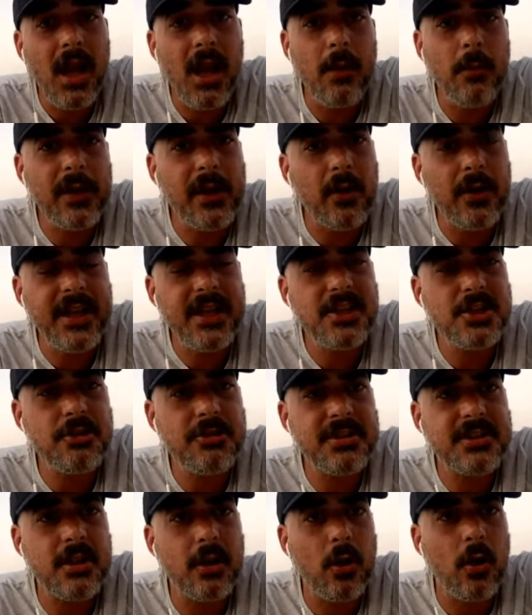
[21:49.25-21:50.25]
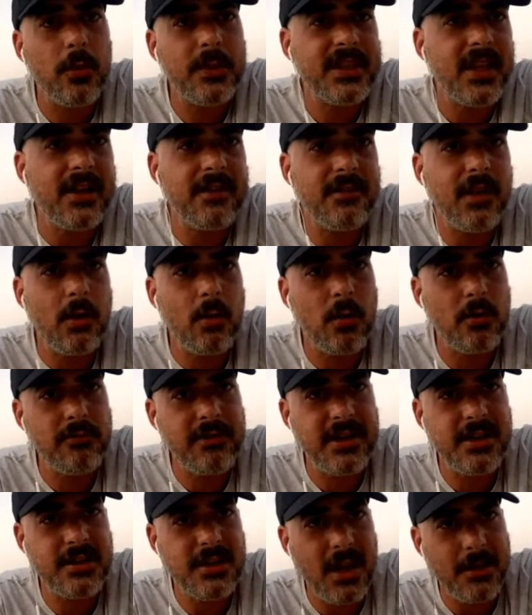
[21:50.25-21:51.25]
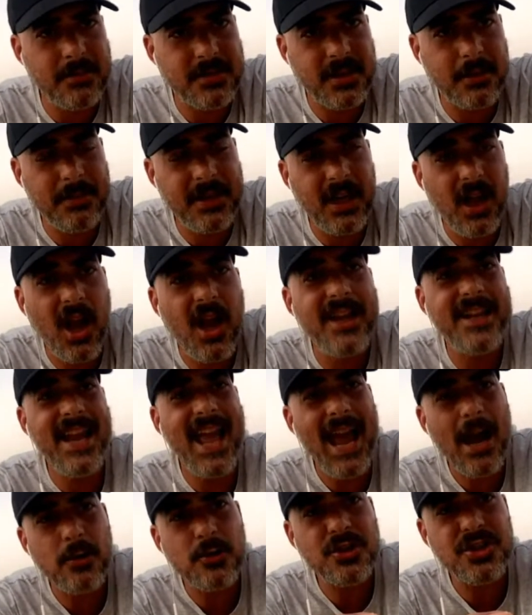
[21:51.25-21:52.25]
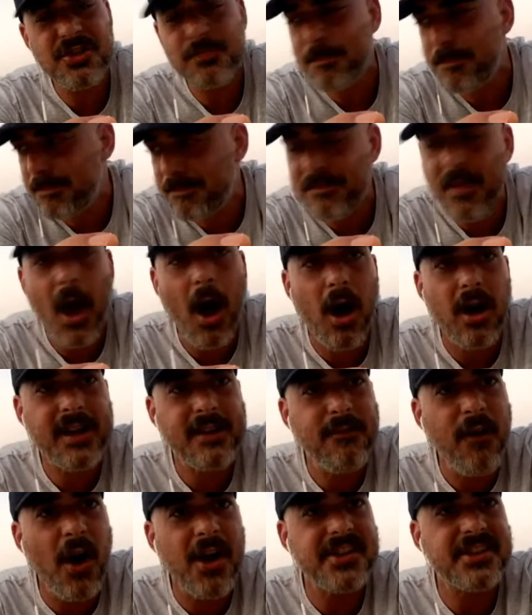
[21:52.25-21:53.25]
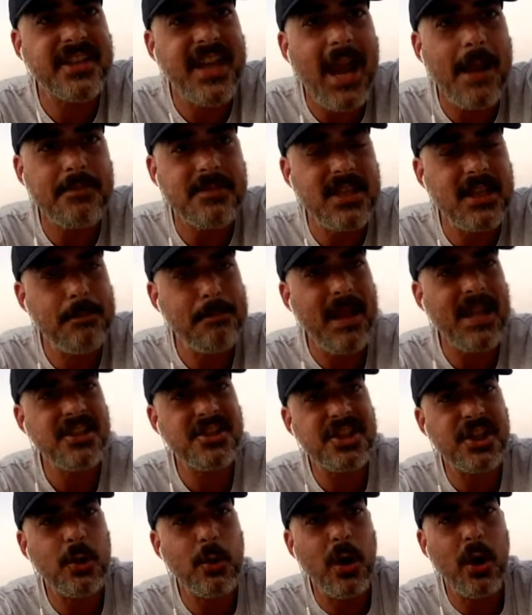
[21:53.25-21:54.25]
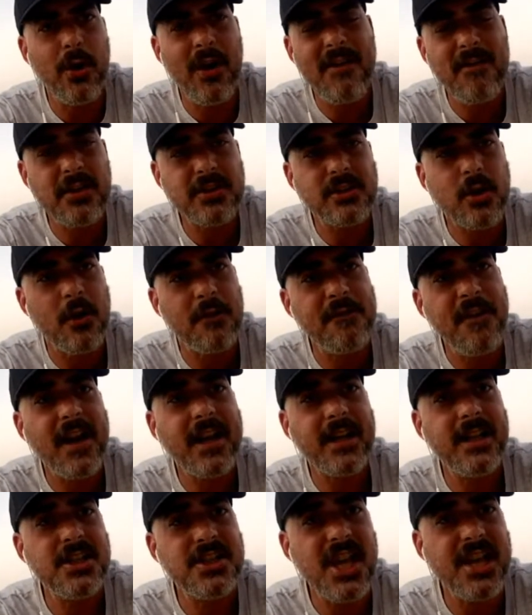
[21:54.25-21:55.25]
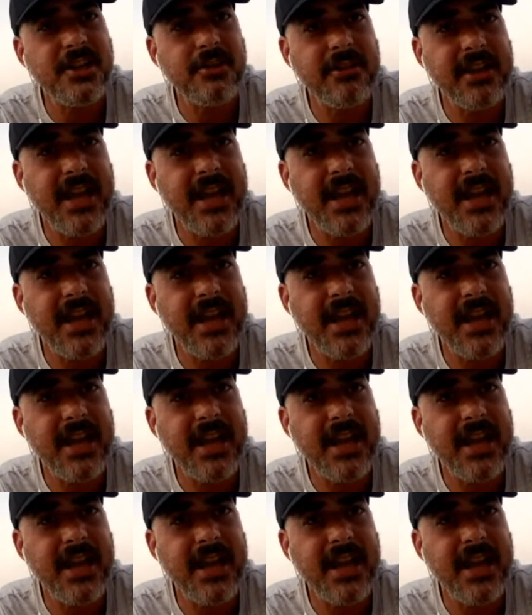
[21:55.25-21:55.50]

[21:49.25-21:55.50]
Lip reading: We've got injuries galore. We don't even know what Reece James is going to be like. Now, our vice-captain, Ben Chilwell, everyone's got a fucking agenda